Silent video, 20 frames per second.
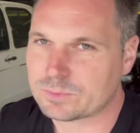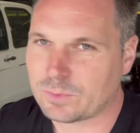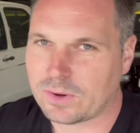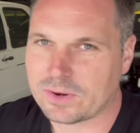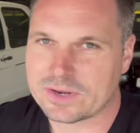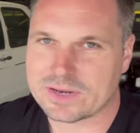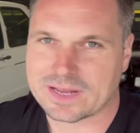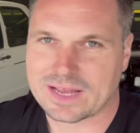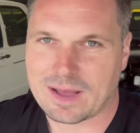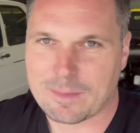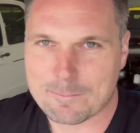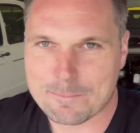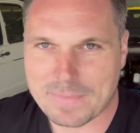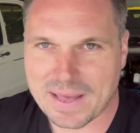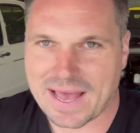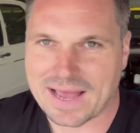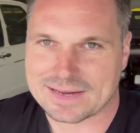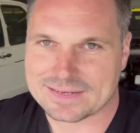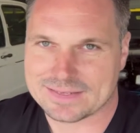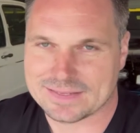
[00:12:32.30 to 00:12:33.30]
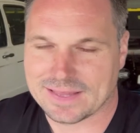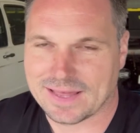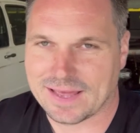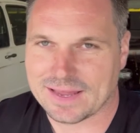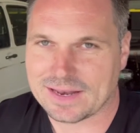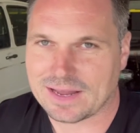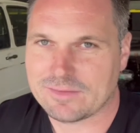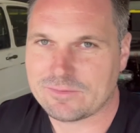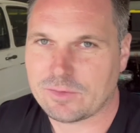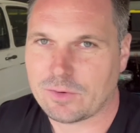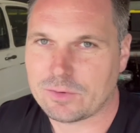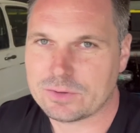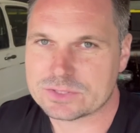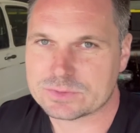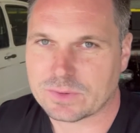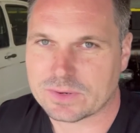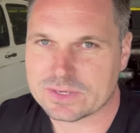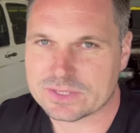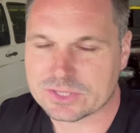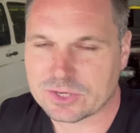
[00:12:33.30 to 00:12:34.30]
wanted to come back to that. I've always
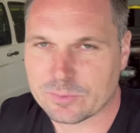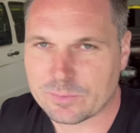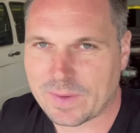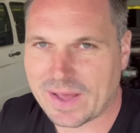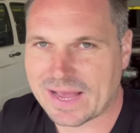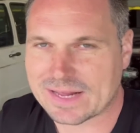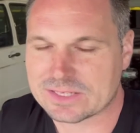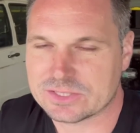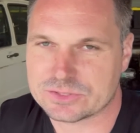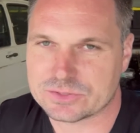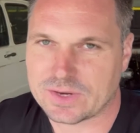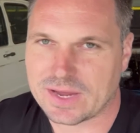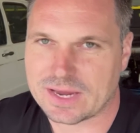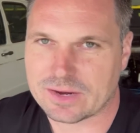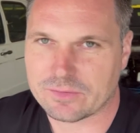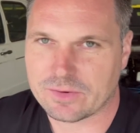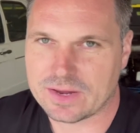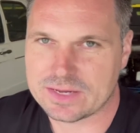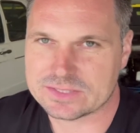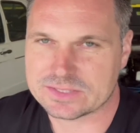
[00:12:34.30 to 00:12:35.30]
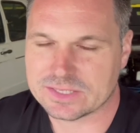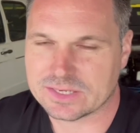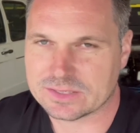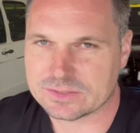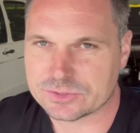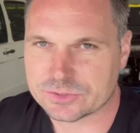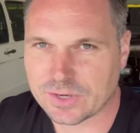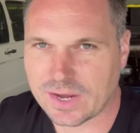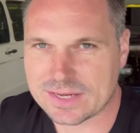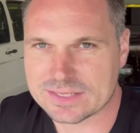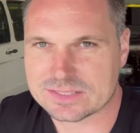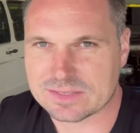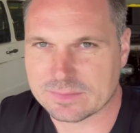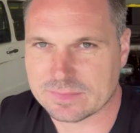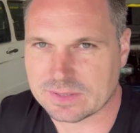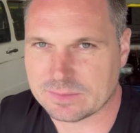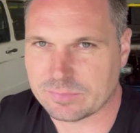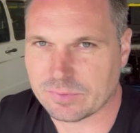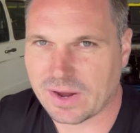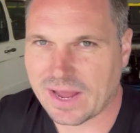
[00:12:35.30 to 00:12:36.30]
wanted to go back to drag racing, try
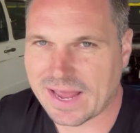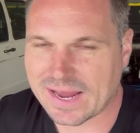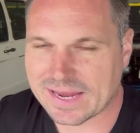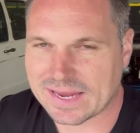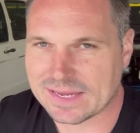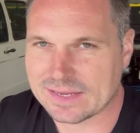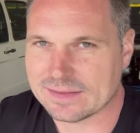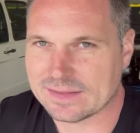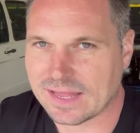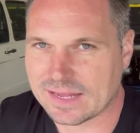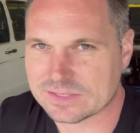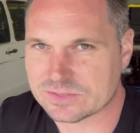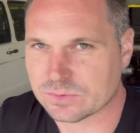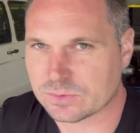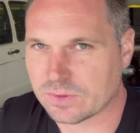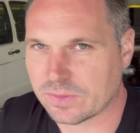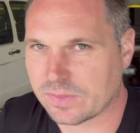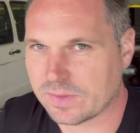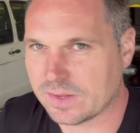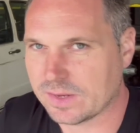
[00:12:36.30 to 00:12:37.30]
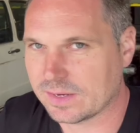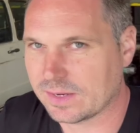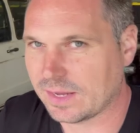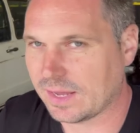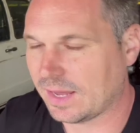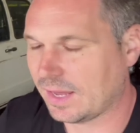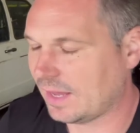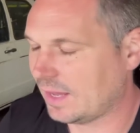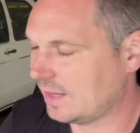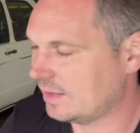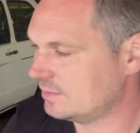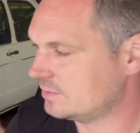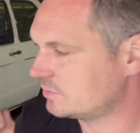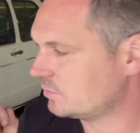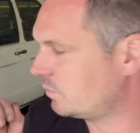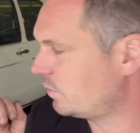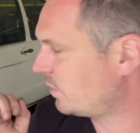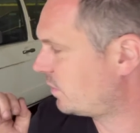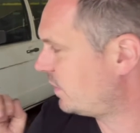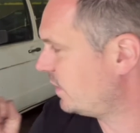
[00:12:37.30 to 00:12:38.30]
something bracket, that sort of thing. And
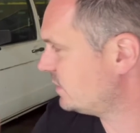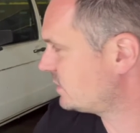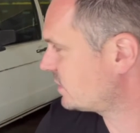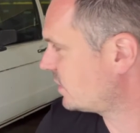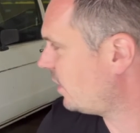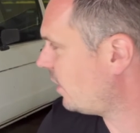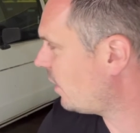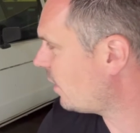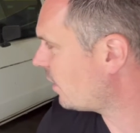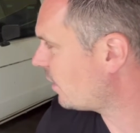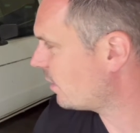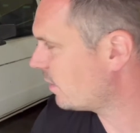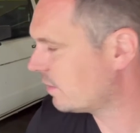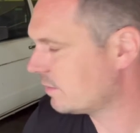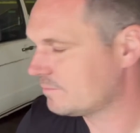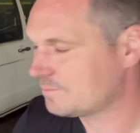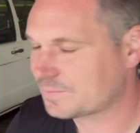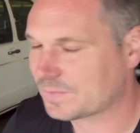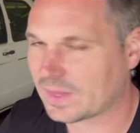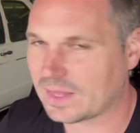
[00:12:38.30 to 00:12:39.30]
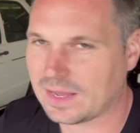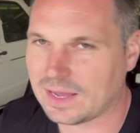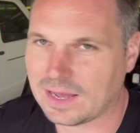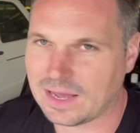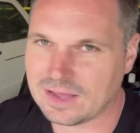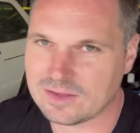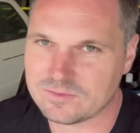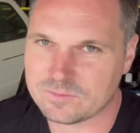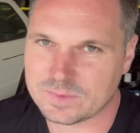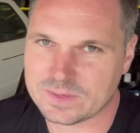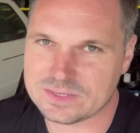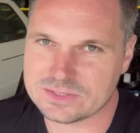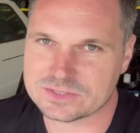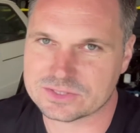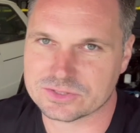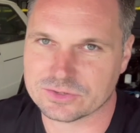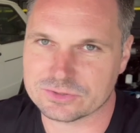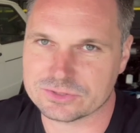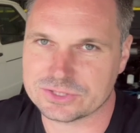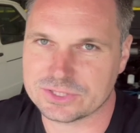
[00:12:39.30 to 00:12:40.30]
with this car, I've been
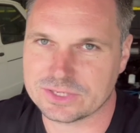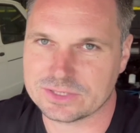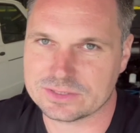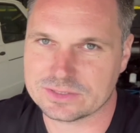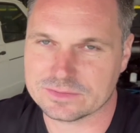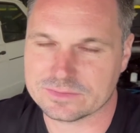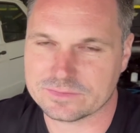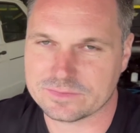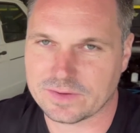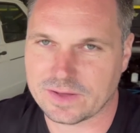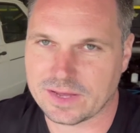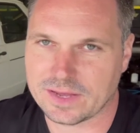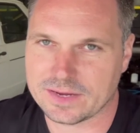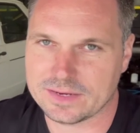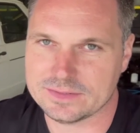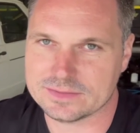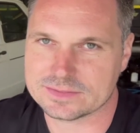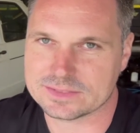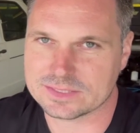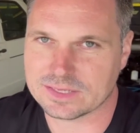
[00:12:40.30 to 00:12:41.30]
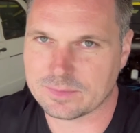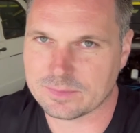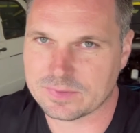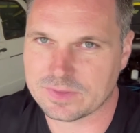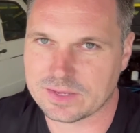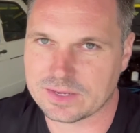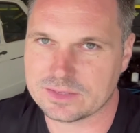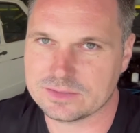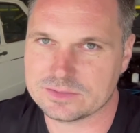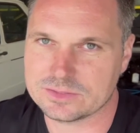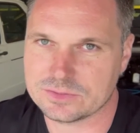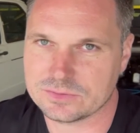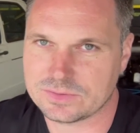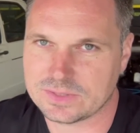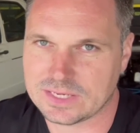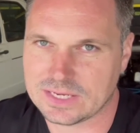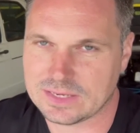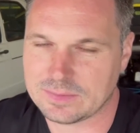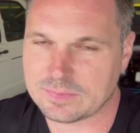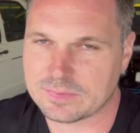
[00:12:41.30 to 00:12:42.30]
searching to find something to
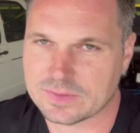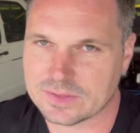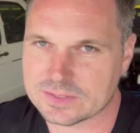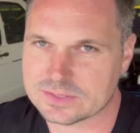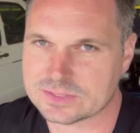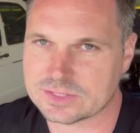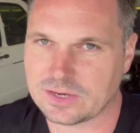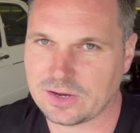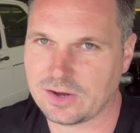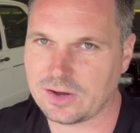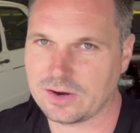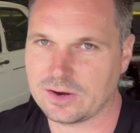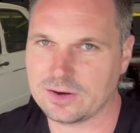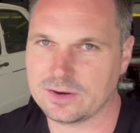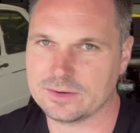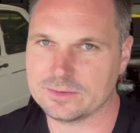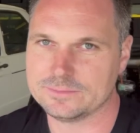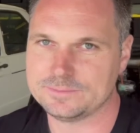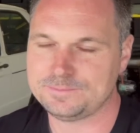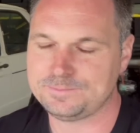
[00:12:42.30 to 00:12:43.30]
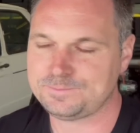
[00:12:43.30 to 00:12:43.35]
keep this car